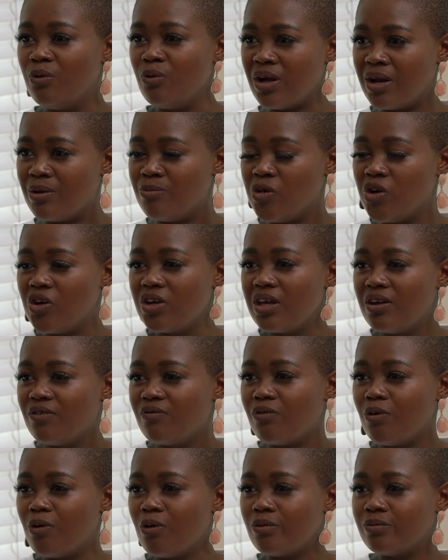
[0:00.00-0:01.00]
what I'm looking
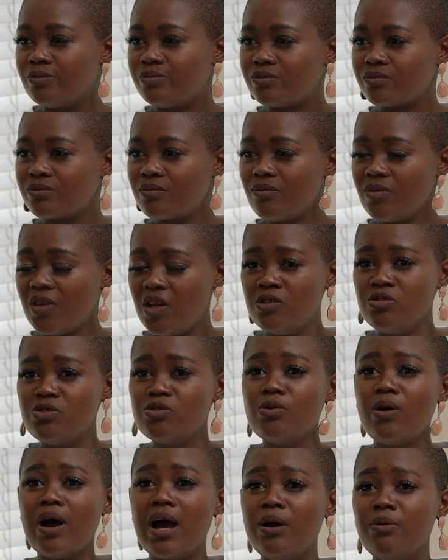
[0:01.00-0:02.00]
for.
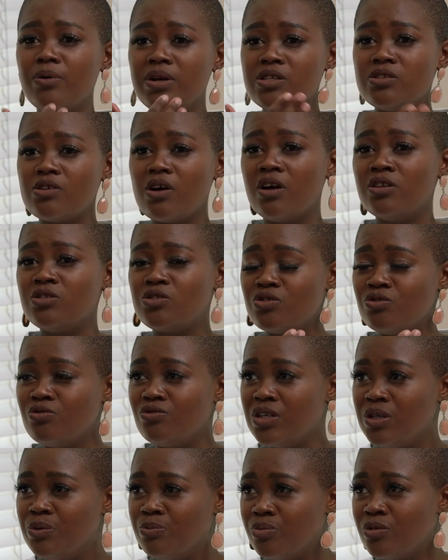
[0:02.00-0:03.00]
So I went on to
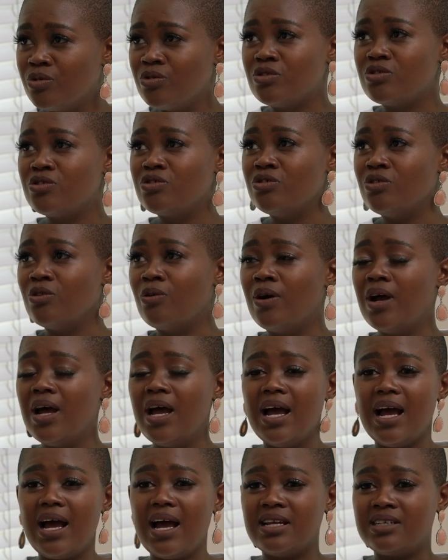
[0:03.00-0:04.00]
read books, you know.
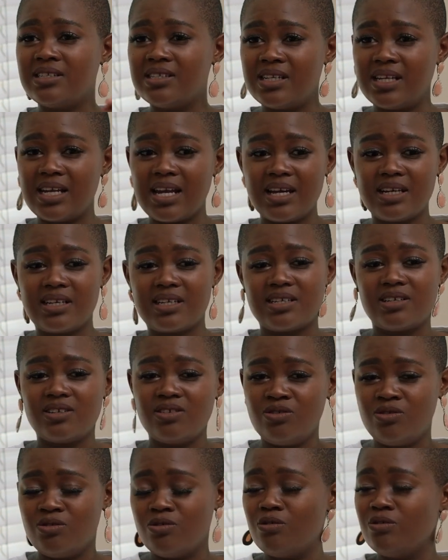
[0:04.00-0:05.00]
I did like,
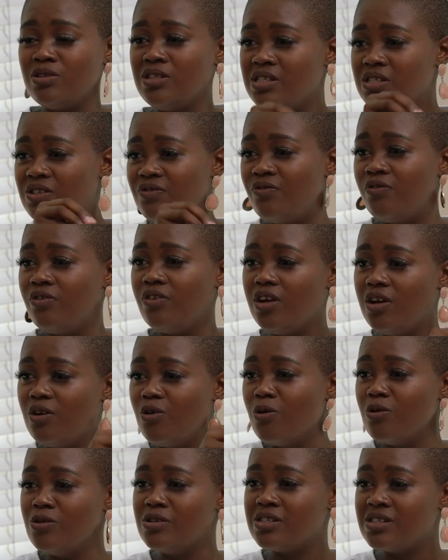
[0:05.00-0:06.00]
you know, these free
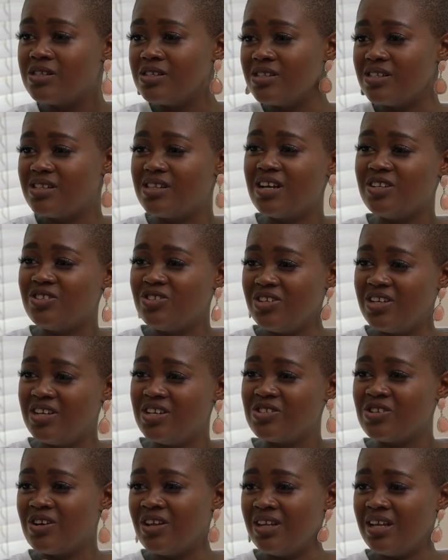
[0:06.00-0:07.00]
courses that you
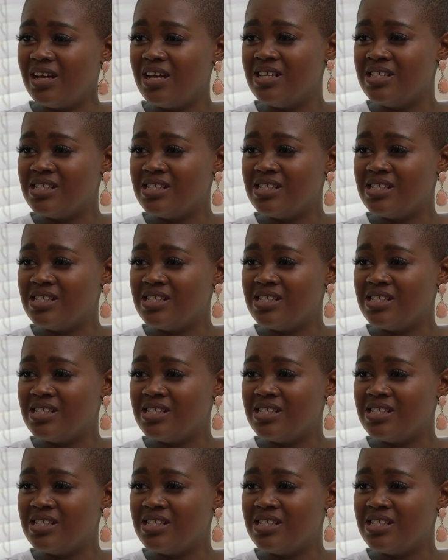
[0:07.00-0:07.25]
get on the